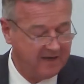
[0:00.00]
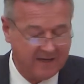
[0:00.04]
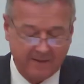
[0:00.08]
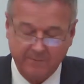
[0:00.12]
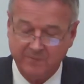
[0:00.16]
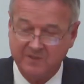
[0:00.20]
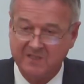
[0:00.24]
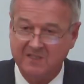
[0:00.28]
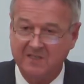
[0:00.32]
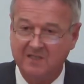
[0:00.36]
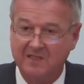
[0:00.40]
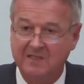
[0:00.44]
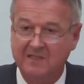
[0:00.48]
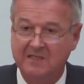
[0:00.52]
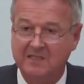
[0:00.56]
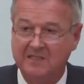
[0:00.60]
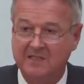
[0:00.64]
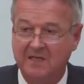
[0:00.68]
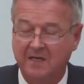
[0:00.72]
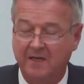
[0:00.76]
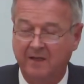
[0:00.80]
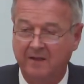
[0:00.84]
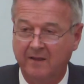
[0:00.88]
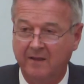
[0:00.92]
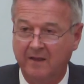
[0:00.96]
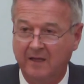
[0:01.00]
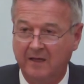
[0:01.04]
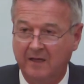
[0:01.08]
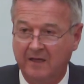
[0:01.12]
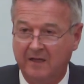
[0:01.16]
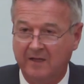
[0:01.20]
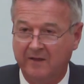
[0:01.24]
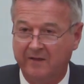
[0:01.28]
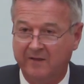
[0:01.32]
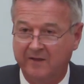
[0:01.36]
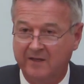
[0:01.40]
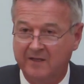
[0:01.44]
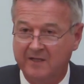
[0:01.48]
absolutely certain
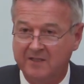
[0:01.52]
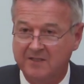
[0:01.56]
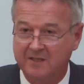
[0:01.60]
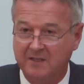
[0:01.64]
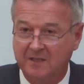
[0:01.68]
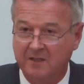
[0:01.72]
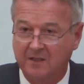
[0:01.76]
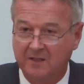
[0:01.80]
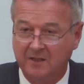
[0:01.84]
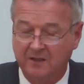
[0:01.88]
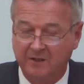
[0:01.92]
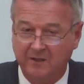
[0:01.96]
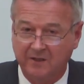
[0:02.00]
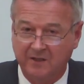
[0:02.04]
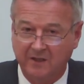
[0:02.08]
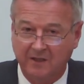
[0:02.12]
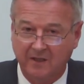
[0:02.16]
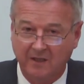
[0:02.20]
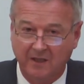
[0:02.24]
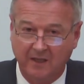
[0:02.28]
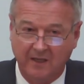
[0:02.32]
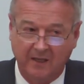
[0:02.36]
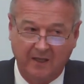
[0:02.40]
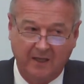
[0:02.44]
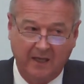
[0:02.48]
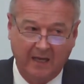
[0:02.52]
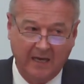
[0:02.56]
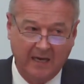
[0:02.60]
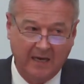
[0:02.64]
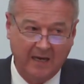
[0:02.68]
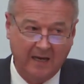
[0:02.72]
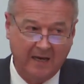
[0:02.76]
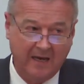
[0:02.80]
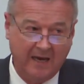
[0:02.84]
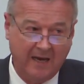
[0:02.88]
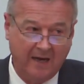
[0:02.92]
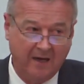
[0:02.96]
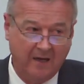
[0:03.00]
that it's included
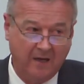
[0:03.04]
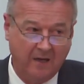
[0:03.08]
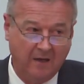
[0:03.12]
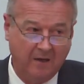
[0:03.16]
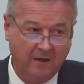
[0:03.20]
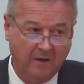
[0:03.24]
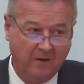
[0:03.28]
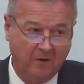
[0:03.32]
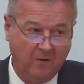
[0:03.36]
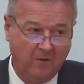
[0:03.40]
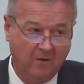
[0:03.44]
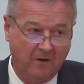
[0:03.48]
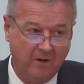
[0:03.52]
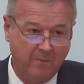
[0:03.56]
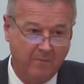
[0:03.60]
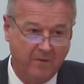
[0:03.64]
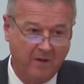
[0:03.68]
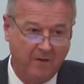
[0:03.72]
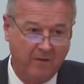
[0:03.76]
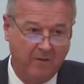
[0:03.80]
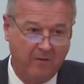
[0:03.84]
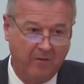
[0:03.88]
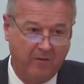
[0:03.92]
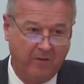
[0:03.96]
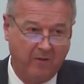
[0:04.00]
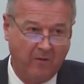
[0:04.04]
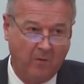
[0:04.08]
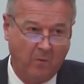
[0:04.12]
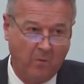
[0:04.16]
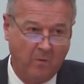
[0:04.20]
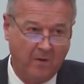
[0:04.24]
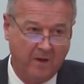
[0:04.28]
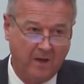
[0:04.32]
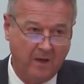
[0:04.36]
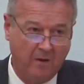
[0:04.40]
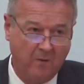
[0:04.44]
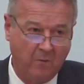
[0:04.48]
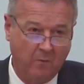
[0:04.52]
in any agreement that
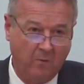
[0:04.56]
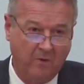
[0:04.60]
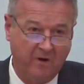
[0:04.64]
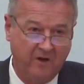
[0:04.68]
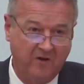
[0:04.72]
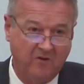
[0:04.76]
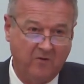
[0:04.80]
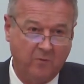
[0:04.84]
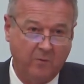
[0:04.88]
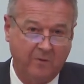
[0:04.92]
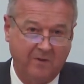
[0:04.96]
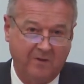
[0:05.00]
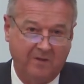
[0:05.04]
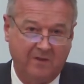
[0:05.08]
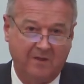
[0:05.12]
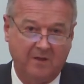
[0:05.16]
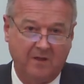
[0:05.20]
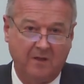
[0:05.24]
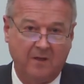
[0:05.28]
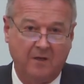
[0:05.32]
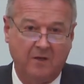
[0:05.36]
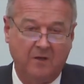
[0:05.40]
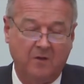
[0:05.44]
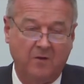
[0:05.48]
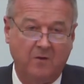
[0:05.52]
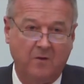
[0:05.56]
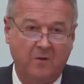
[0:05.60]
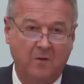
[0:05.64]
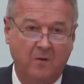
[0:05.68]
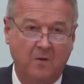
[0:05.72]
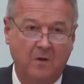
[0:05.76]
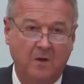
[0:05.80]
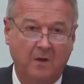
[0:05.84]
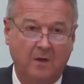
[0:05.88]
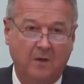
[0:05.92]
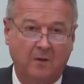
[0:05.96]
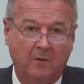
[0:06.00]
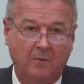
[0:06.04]
we reach with the
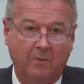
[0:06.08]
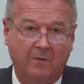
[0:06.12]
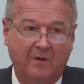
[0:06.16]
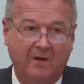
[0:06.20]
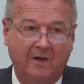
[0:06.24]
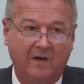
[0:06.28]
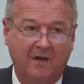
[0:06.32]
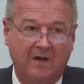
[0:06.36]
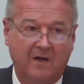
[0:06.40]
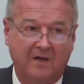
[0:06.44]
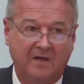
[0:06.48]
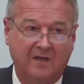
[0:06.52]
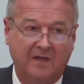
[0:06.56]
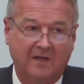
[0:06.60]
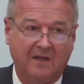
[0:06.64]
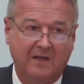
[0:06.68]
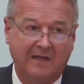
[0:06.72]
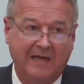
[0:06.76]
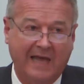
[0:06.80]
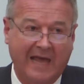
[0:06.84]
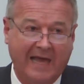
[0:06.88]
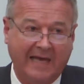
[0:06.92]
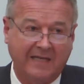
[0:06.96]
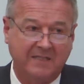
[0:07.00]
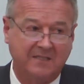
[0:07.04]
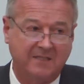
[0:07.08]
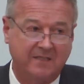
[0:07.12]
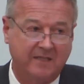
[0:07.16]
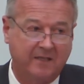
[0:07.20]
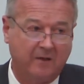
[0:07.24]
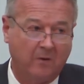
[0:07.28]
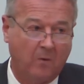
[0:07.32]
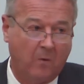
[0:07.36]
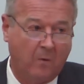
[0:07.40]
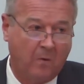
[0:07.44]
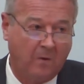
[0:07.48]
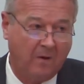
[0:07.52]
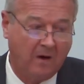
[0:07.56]
EU regarding
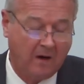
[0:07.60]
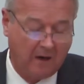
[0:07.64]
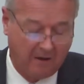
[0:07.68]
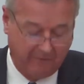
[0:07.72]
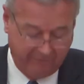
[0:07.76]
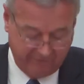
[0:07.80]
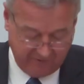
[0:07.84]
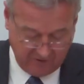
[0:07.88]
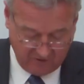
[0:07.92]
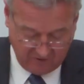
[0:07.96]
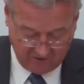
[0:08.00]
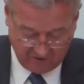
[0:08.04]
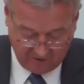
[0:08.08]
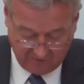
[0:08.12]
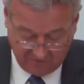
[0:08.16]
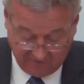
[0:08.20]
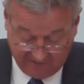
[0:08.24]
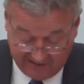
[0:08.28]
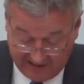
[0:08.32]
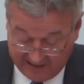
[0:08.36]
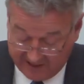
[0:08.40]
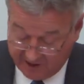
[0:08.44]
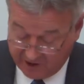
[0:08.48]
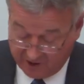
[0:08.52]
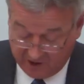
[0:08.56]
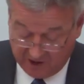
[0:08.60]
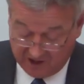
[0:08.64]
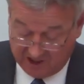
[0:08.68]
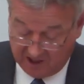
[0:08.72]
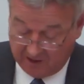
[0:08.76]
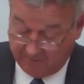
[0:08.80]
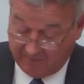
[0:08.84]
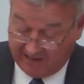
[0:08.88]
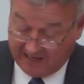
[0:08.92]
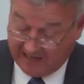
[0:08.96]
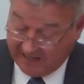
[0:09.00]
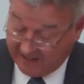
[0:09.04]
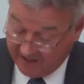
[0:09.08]
exit or our future relationship.